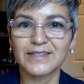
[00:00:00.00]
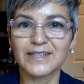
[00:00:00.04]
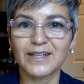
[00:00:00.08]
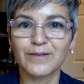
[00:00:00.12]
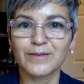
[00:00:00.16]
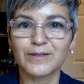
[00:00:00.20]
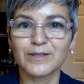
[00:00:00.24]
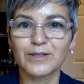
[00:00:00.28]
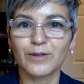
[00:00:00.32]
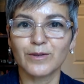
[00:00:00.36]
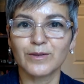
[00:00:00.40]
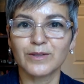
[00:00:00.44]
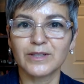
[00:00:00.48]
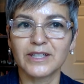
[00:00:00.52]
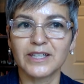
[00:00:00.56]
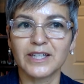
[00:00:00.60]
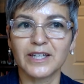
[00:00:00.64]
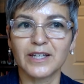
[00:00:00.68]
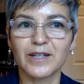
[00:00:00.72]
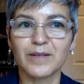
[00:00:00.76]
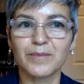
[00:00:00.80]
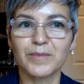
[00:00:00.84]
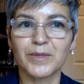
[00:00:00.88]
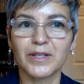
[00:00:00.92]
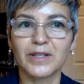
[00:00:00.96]
was holding
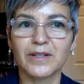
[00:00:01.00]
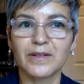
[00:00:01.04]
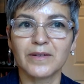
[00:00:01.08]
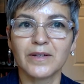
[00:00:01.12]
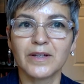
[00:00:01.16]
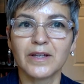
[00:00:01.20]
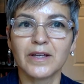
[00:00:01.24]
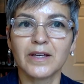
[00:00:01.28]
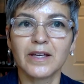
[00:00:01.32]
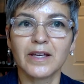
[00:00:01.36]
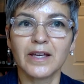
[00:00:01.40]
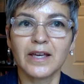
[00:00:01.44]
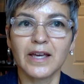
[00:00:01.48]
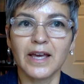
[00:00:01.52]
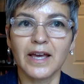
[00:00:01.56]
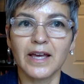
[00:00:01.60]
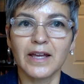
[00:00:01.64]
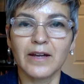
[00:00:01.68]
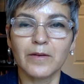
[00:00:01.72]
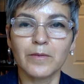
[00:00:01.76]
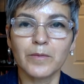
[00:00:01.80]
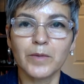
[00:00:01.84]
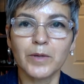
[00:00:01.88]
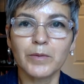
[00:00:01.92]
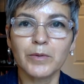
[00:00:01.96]
him, and
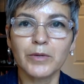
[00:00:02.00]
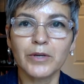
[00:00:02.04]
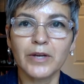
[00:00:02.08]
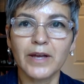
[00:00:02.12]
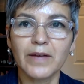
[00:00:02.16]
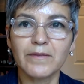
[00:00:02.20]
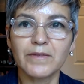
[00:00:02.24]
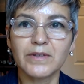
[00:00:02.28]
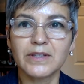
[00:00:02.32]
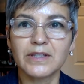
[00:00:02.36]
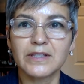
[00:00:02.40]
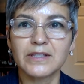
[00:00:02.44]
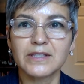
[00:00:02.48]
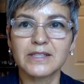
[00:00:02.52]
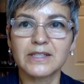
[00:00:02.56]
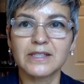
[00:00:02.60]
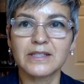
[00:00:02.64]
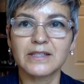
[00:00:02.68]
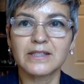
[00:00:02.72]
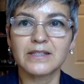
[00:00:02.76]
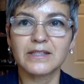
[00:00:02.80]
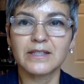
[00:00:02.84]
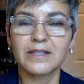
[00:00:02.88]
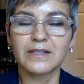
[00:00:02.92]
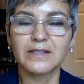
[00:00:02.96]
I remember having this
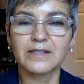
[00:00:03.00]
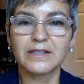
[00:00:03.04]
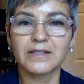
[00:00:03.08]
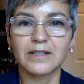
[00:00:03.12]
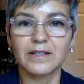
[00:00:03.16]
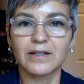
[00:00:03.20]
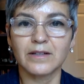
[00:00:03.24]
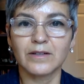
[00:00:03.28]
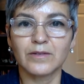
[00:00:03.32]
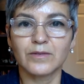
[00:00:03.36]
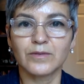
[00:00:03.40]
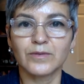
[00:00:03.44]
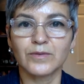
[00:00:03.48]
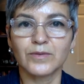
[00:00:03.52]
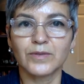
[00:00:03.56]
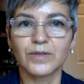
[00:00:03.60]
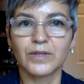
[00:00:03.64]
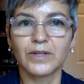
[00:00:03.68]
sense of